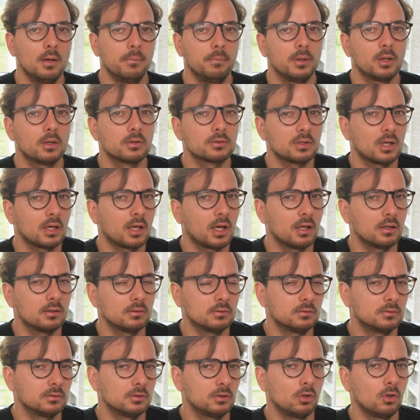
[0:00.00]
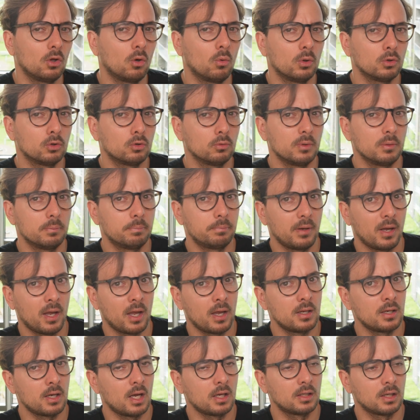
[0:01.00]
because again, you don't want to be
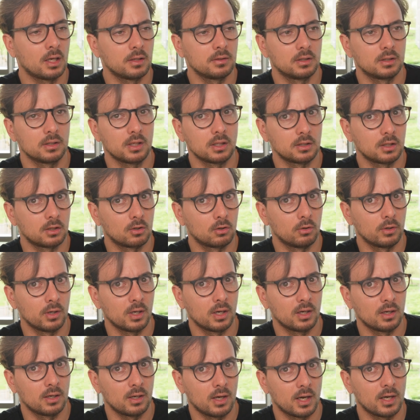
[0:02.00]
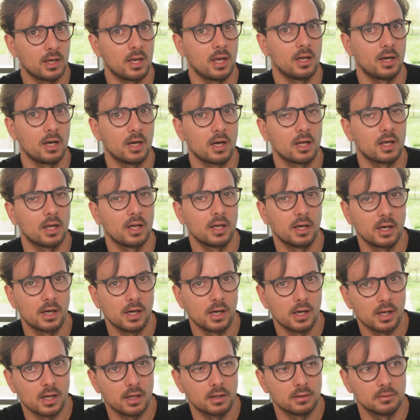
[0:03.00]
paying 890 krona again and again
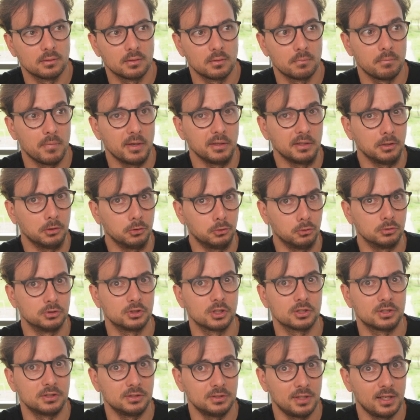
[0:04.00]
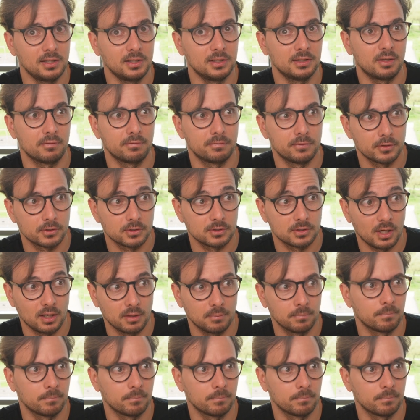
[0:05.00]
and again. Better to just nail it the first time.